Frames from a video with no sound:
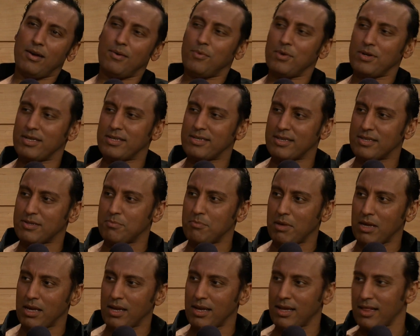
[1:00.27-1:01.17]
what does this
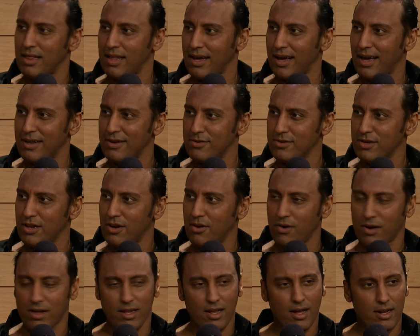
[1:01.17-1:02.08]
mean? Like, I don't,
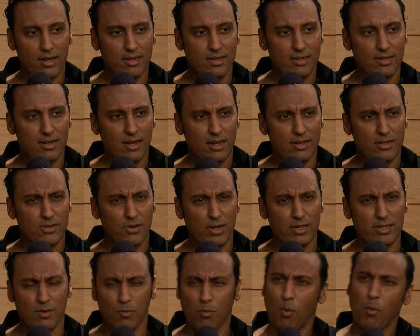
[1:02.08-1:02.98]
and so
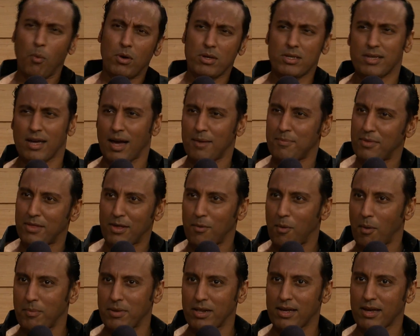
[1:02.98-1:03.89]
I said, well, what time do they
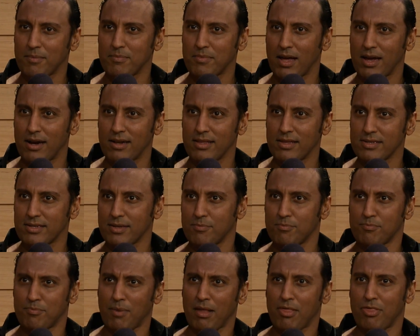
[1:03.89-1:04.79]
want me to come down? And they
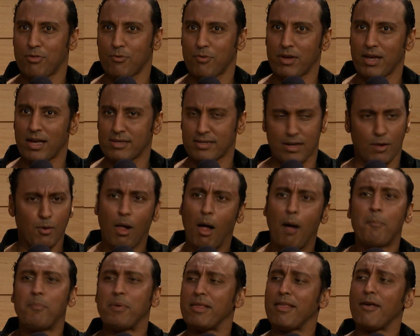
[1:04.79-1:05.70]
said, by 3. I said, oh,
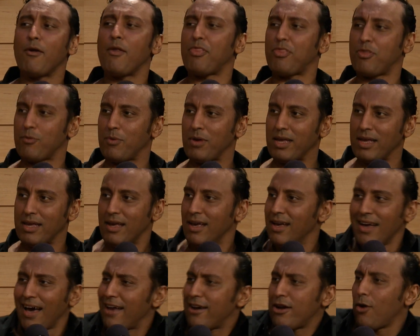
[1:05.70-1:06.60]
I'll be there at 3.
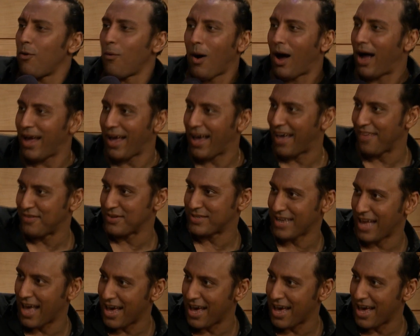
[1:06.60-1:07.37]
I don't know why I had this